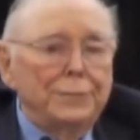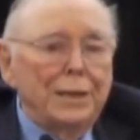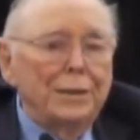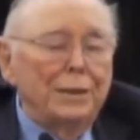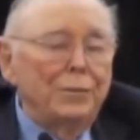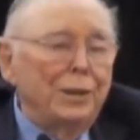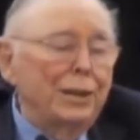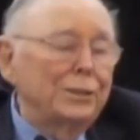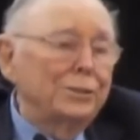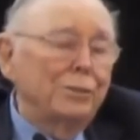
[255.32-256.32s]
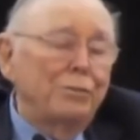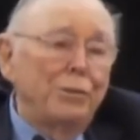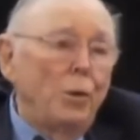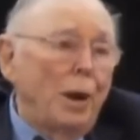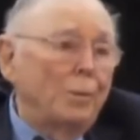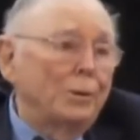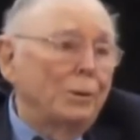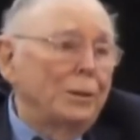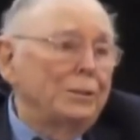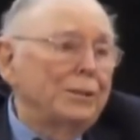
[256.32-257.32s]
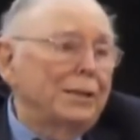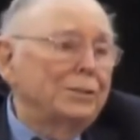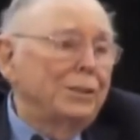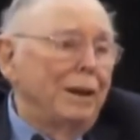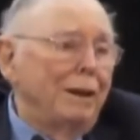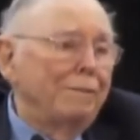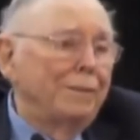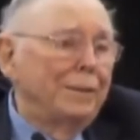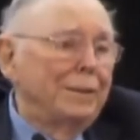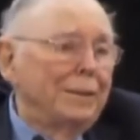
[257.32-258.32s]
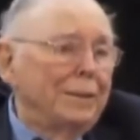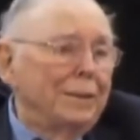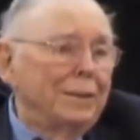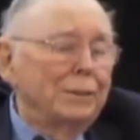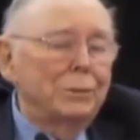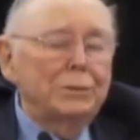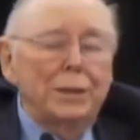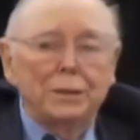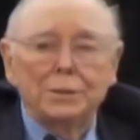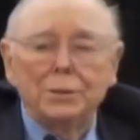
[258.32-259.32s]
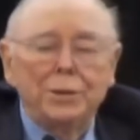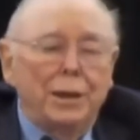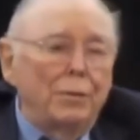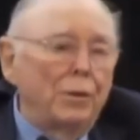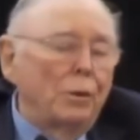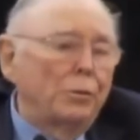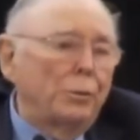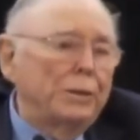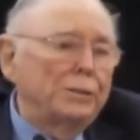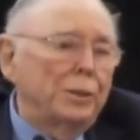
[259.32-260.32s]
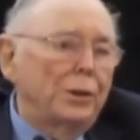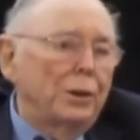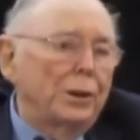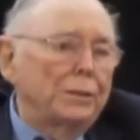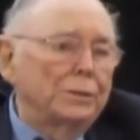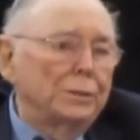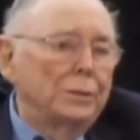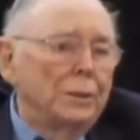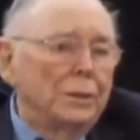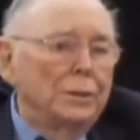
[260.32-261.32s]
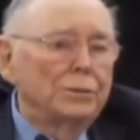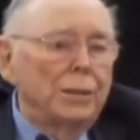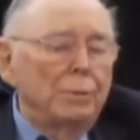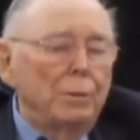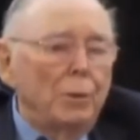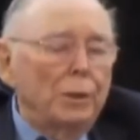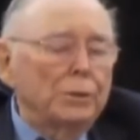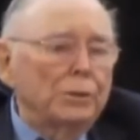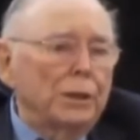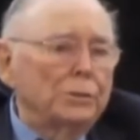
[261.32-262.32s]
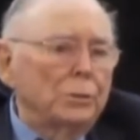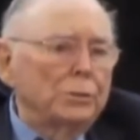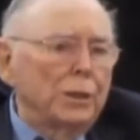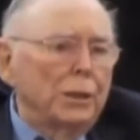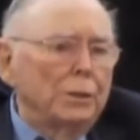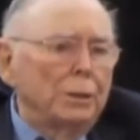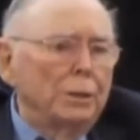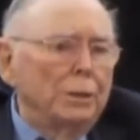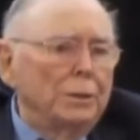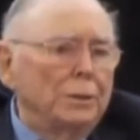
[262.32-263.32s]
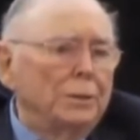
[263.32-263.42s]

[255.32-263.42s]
And then if you get just a few opportunities, that's enough. And what the hell does you care? You own 3 securities and J.P. Morgan Chase owns 100.